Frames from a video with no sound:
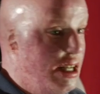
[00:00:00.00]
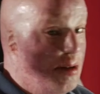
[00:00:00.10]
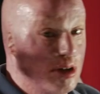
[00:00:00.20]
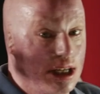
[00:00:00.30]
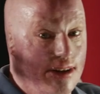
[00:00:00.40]

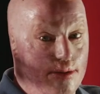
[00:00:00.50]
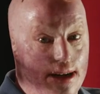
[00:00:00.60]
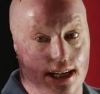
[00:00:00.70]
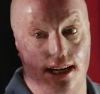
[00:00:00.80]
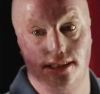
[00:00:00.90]
And I'm going to give you
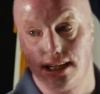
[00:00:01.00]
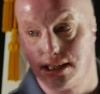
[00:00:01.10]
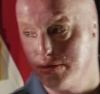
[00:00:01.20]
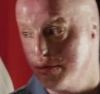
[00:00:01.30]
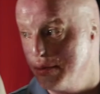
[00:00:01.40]
my
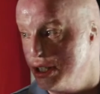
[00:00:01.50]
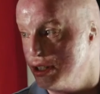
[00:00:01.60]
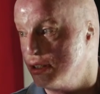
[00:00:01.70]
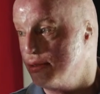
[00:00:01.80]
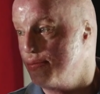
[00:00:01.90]
contact
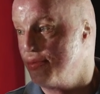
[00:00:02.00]
information.